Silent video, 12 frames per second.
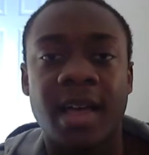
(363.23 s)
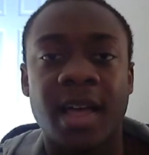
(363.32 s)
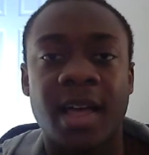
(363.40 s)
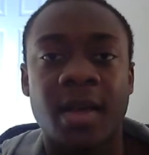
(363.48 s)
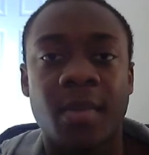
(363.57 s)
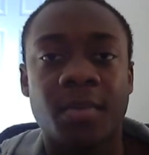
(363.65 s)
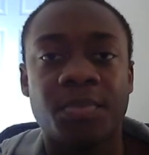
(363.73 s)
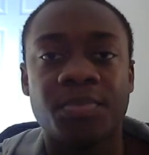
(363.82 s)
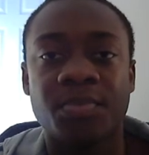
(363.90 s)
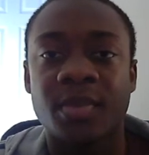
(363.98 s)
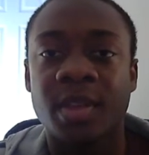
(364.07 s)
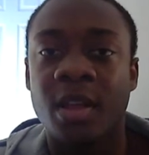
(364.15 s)

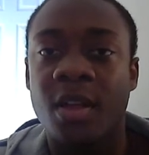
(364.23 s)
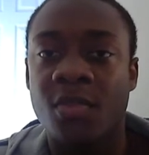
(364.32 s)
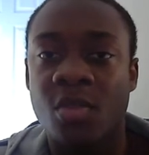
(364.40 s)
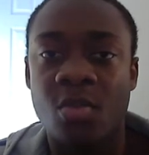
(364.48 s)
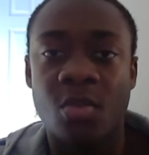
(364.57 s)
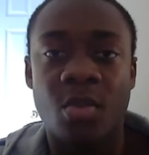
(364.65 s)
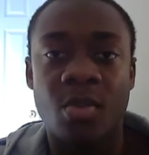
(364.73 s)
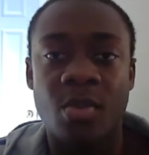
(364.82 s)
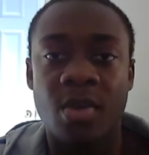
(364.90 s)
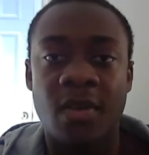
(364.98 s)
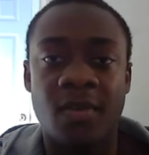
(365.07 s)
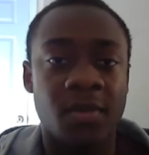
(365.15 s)
You know, if you
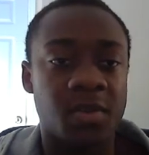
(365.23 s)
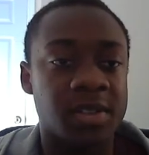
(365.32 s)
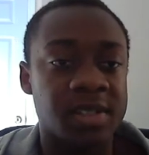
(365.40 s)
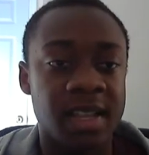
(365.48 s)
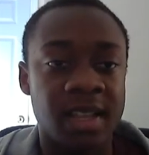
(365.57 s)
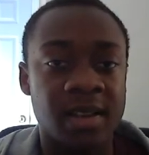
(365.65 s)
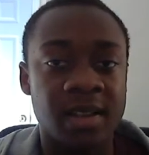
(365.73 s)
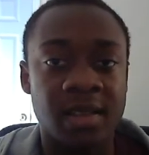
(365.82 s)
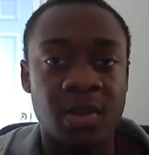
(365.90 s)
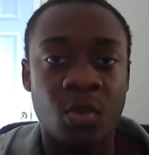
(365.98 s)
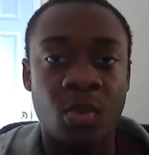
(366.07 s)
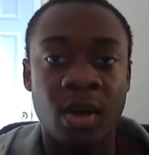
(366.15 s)
have ever seen
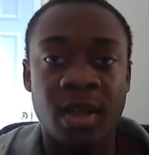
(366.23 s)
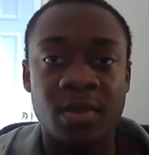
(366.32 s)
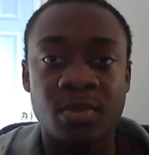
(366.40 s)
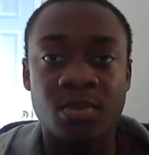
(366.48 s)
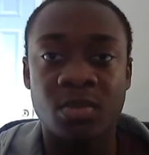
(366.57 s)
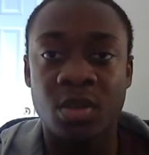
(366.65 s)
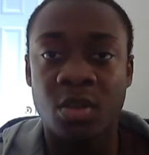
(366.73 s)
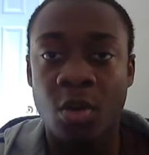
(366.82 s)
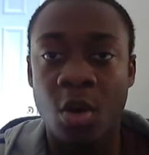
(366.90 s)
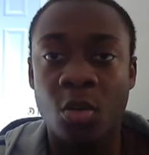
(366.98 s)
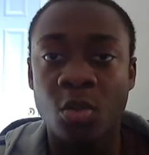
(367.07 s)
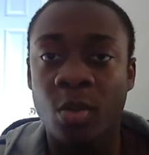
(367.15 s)
one,
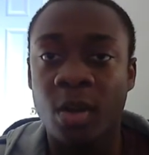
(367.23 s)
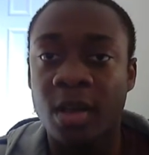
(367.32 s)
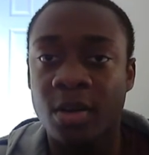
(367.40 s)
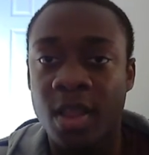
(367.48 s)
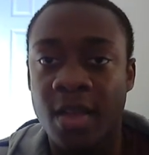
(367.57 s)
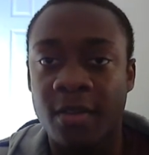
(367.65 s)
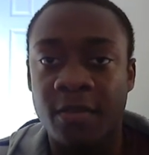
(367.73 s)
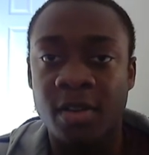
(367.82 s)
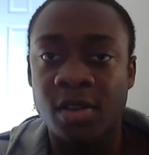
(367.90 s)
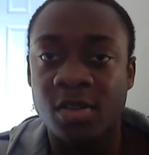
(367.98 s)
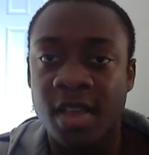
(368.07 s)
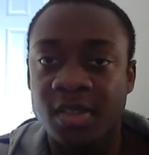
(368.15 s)
you own one, or you have a
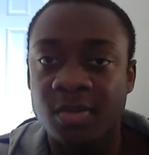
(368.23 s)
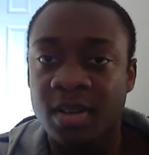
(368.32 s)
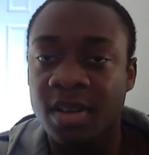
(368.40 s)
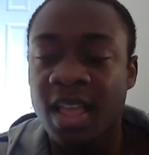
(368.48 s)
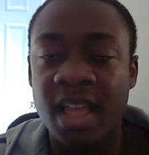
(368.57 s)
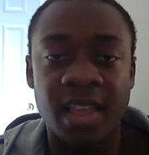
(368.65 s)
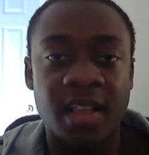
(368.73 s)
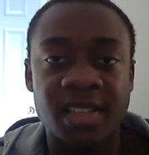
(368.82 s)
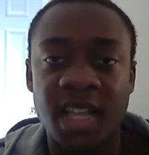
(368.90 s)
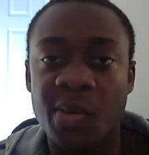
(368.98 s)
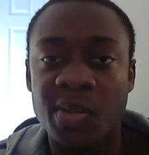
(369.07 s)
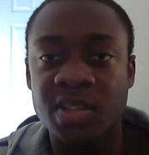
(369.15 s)
friend who has one, you know,
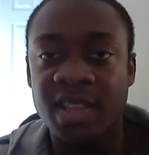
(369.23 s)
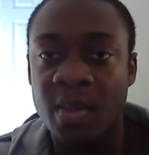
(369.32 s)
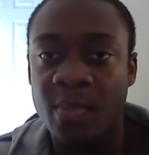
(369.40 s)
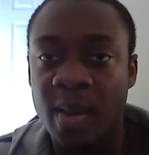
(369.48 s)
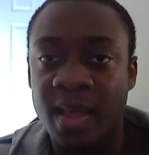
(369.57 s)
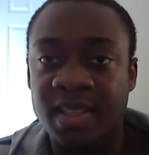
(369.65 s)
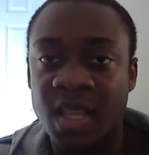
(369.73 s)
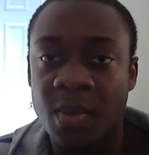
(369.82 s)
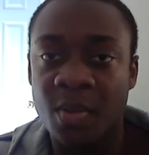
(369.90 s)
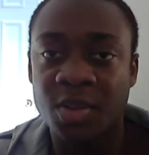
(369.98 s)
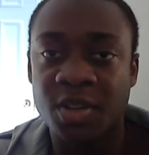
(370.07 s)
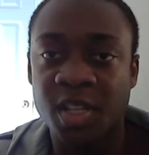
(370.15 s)
tell me what you think about it. Tell
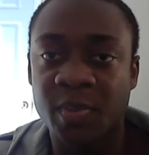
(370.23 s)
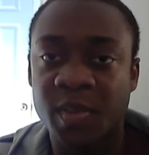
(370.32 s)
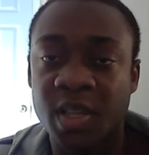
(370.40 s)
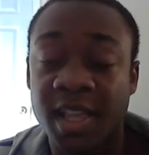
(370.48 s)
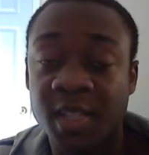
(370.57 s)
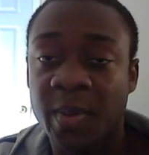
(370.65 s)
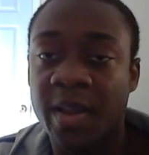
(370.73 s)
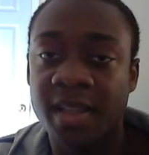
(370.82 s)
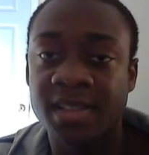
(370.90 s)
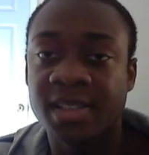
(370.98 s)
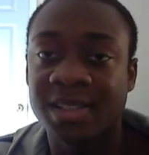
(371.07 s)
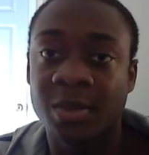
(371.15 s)
me what your
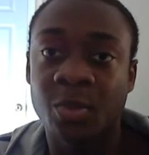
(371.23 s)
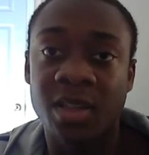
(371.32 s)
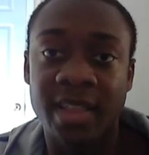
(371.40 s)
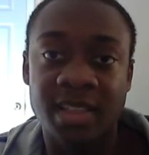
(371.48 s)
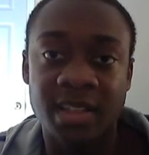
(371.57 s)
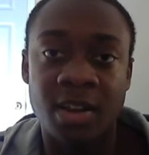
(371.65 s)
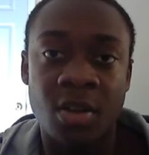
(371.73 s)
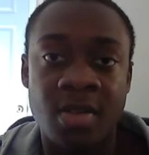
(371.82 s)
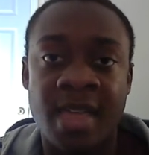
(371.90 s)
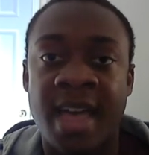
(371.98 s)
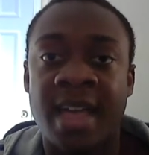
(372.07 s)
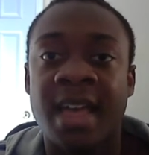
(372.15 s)
experience is. I'd really like to know
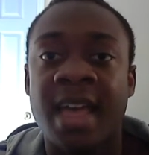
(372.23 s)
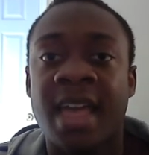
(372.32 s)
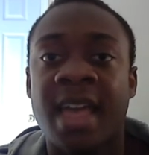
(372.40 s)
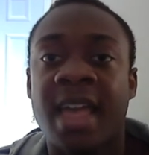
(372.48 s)
that.